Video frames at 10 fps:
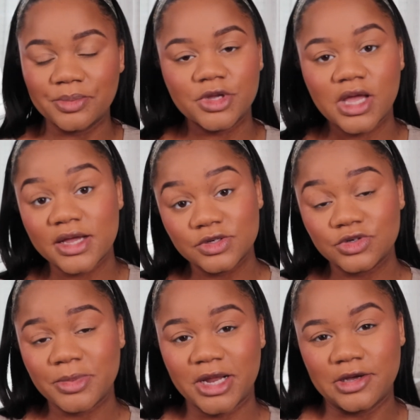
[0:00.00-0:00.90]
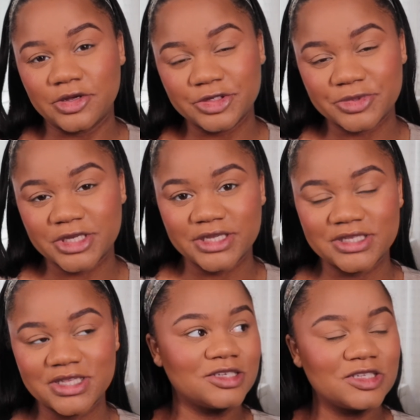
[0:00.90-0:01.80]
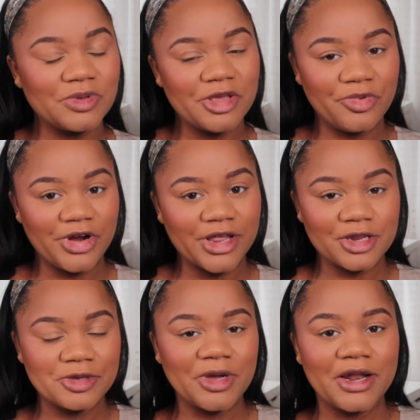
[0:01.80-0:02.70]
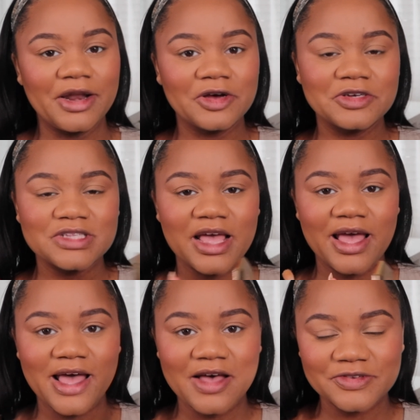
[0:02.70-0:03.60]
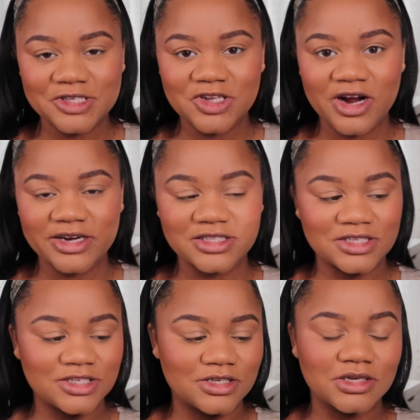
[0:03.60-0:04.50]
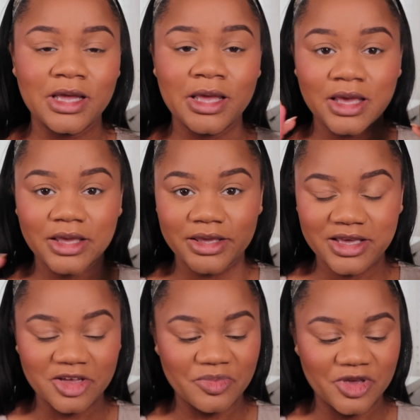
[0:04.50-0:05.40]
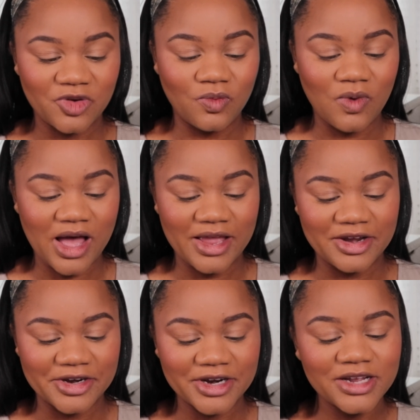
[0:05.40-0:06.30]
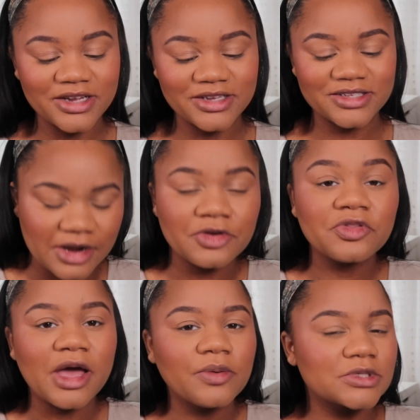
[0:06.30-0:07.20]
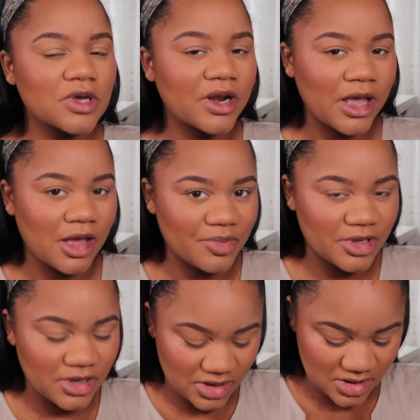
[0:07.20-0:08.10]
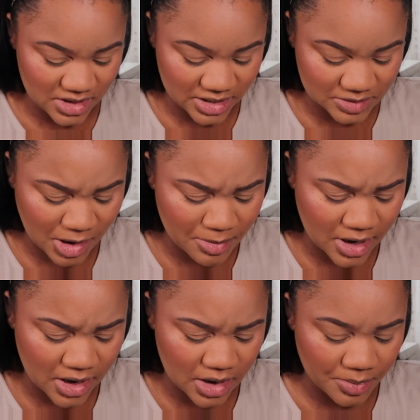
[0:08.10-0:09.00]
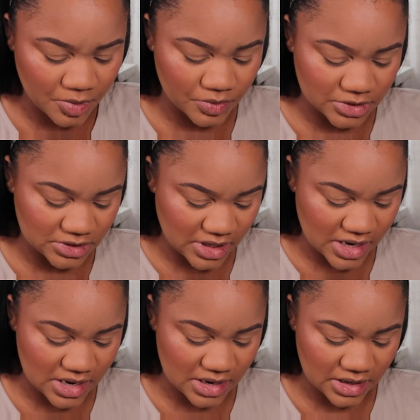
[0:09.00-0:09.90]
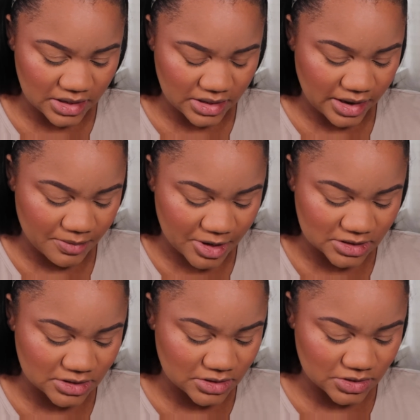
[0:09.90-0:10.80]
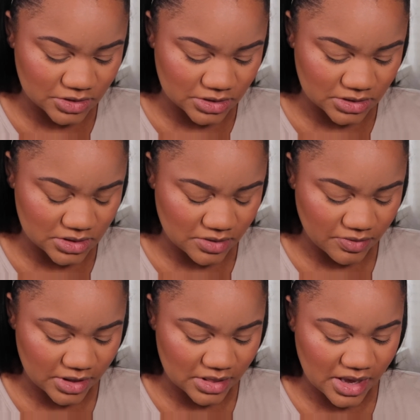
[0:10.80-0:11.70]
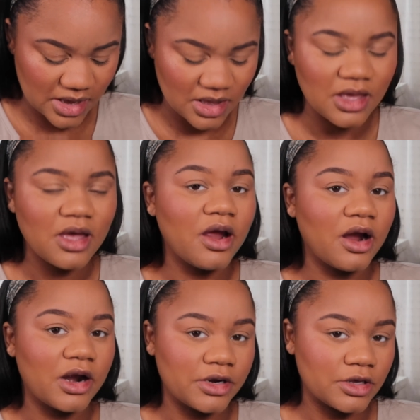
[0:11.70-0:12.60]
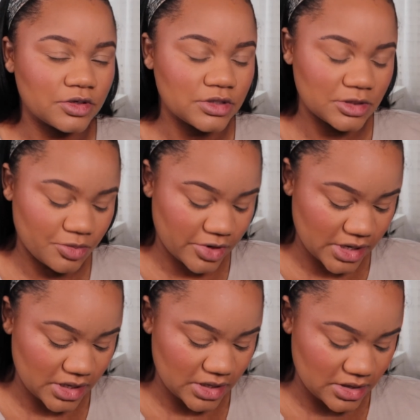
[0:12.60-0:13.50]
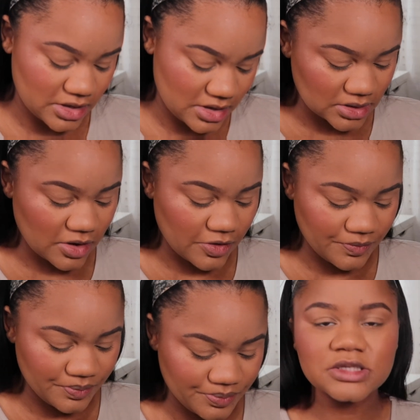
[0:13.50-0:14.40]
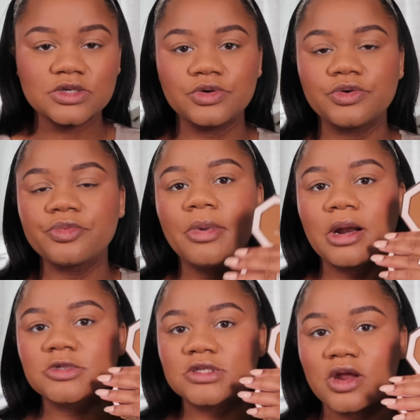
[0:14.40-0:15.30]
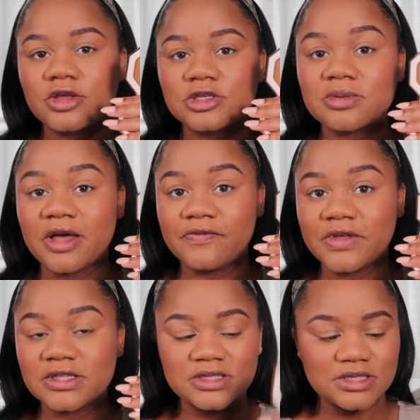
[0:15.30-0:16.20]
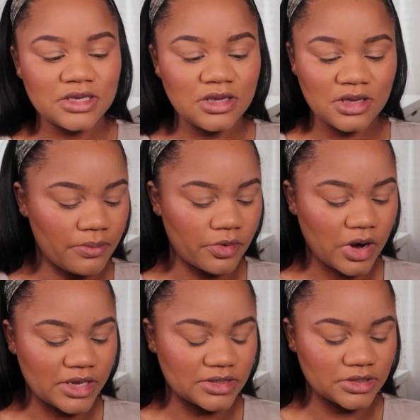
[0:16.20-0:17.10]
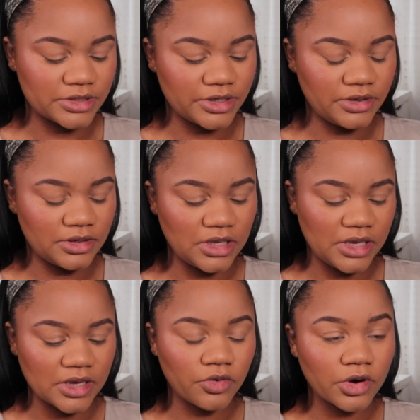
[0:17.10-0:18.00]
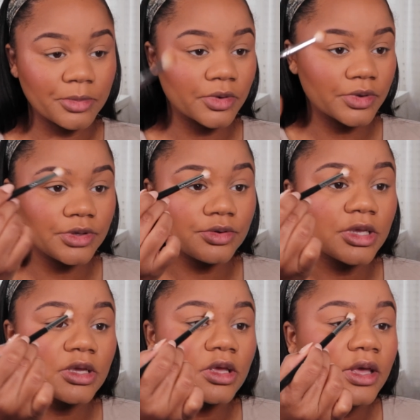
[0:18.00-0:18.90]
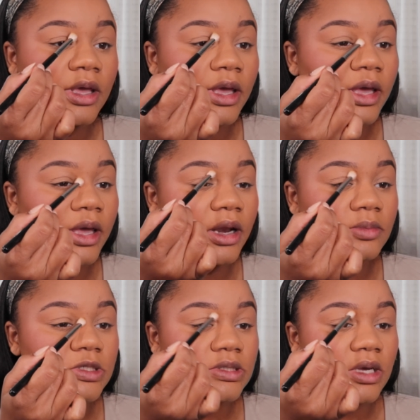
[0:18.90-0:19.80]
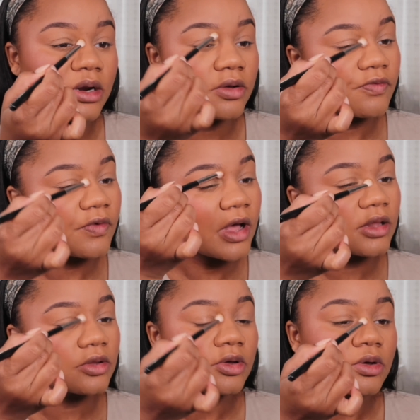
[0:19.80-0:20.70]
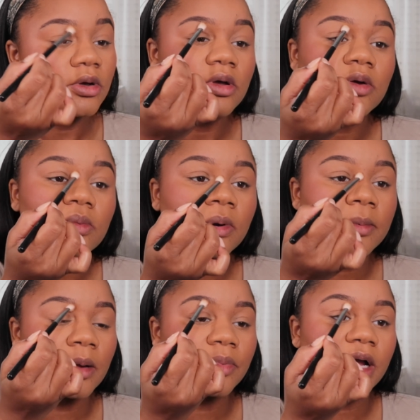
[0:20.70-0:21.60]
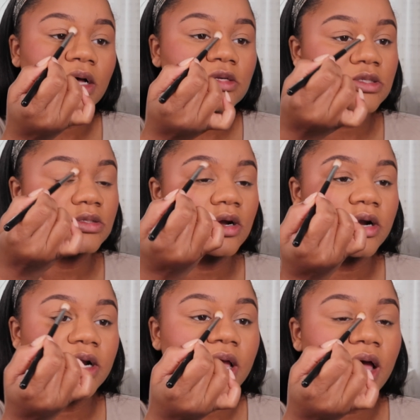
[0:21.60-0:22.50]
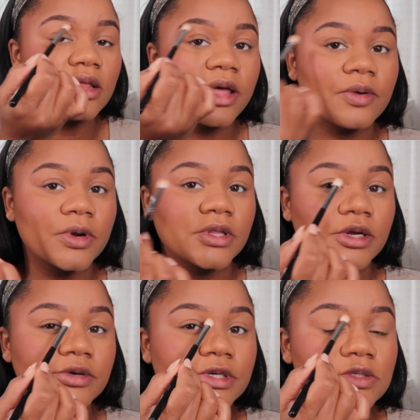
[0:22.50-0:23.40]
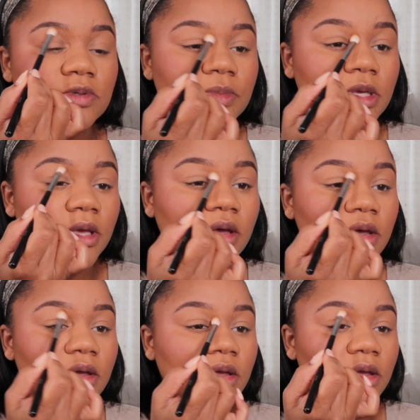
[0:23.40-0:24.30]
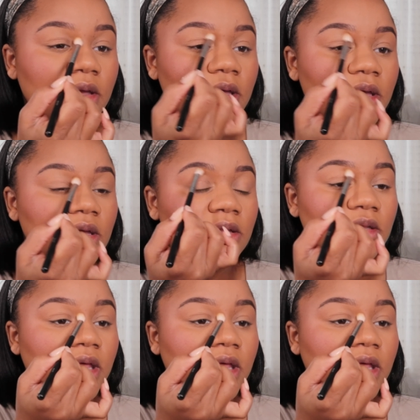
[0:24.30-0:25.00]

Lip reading: I'm going to contour my nose, because since being pregnant, my nose have started to get a bit wider. I knew that was going to happen, because my mom, when she had like my sisters and stuff like that, her nose spread it, so it's cool. But I'm just going to use my Fenty bronzer in Caramel Cutie, and I'm just going to follow where my brows start, kind of like where that crease would be at, and